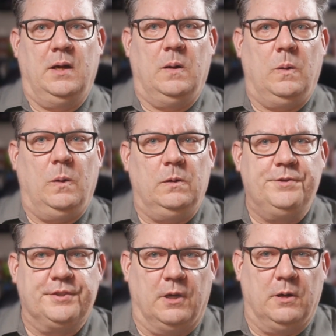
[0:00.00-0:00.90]

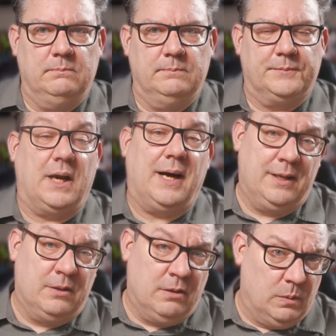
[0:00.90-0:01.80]
Also,
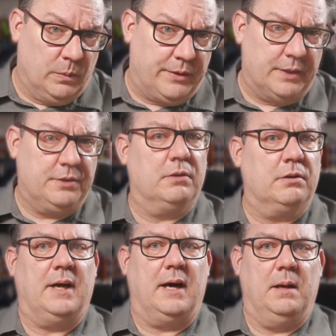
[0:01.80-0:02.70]
I know that your
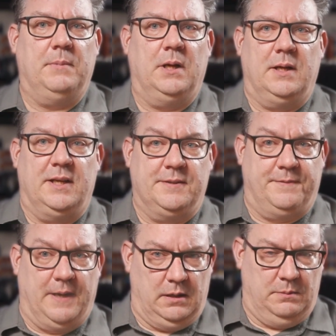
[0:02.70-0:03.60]
time is
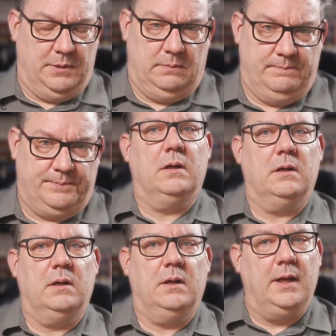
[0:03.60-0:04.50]
valuable.
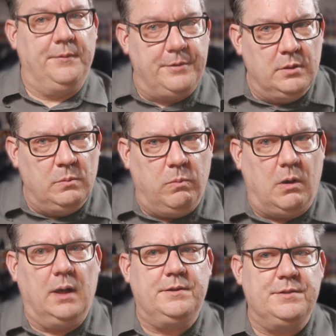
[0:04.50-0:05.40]
If you
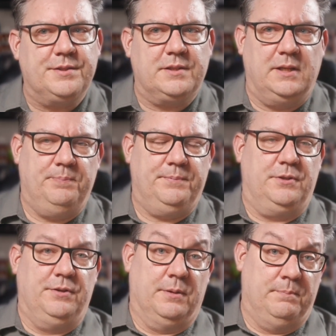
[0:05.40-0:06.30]
want to skip
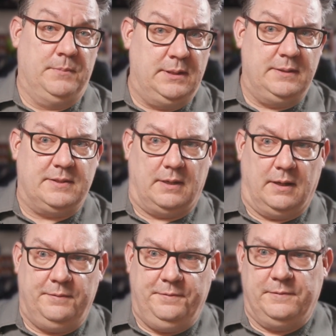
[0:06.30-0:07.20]
to the meaty
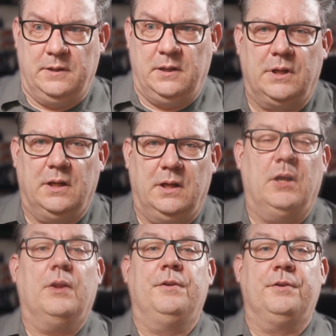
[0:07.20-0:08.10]
stuff,
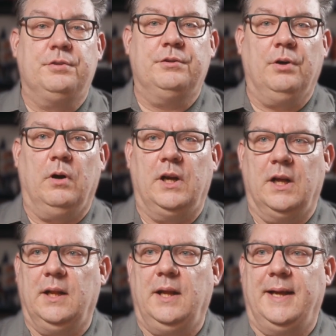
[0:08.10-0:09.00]
the
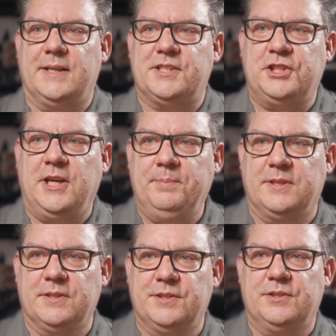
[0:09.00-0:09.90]
tutorial has
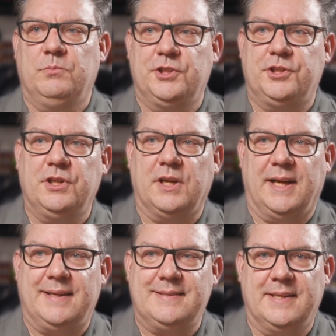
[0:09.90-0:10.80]
chapters which you can
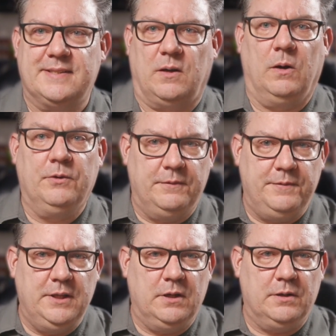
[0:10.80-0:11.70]
access on the
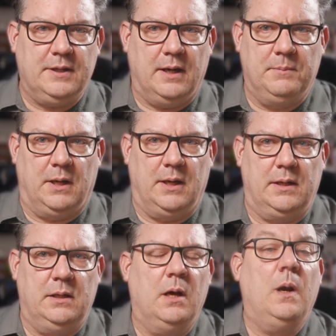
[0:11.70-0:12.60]
video
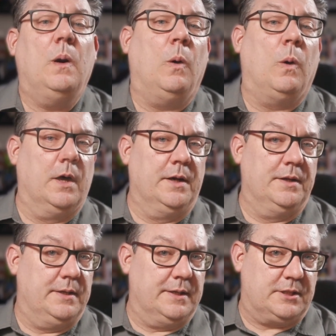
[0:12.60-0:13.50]
timeline or in
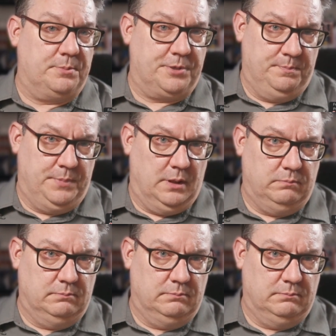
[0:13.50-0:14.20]
the description below.